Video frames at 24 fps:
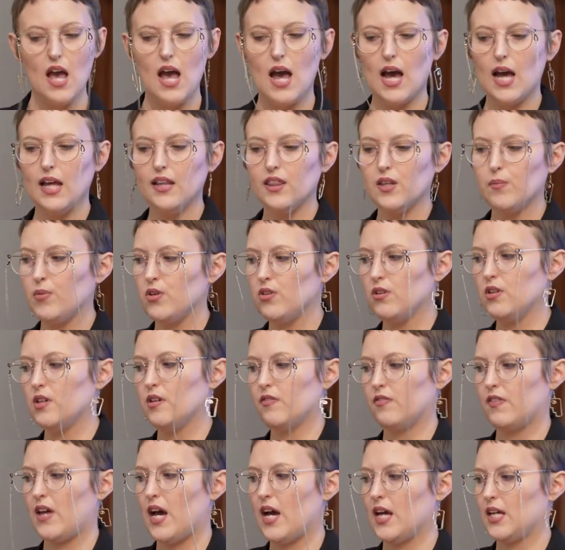And the beauty
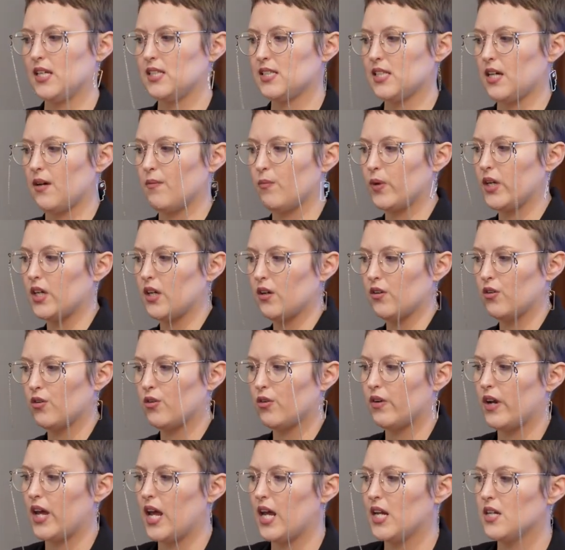of that is that we can
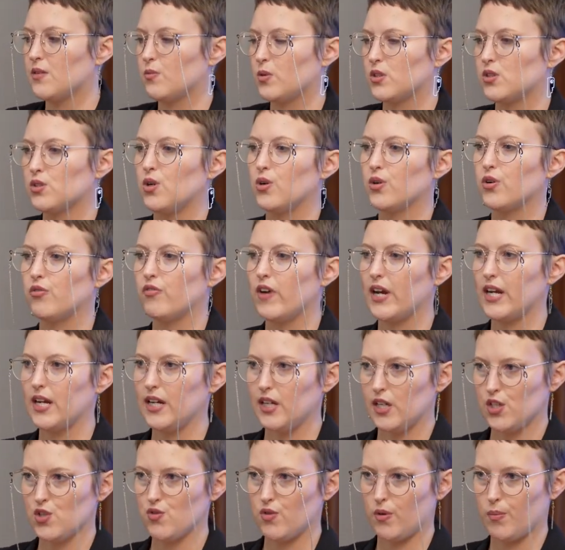create what's called a
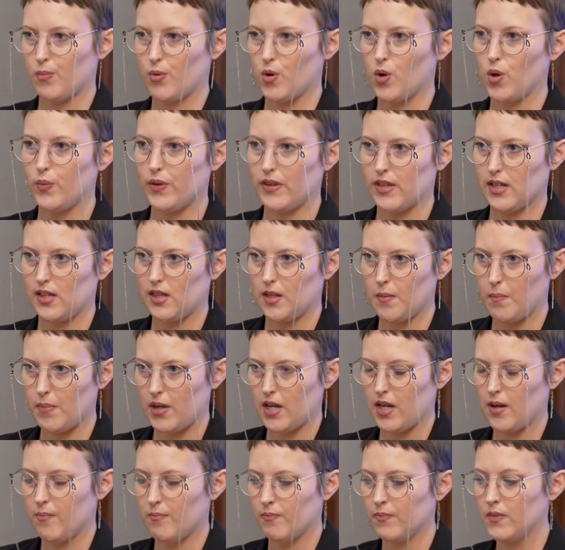readiness report within the
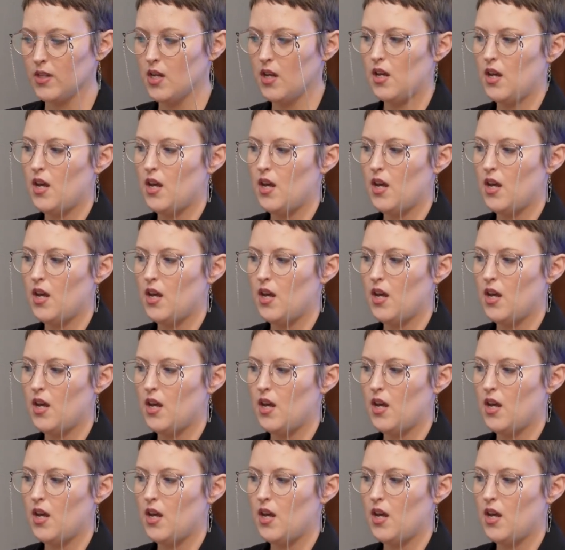PIM.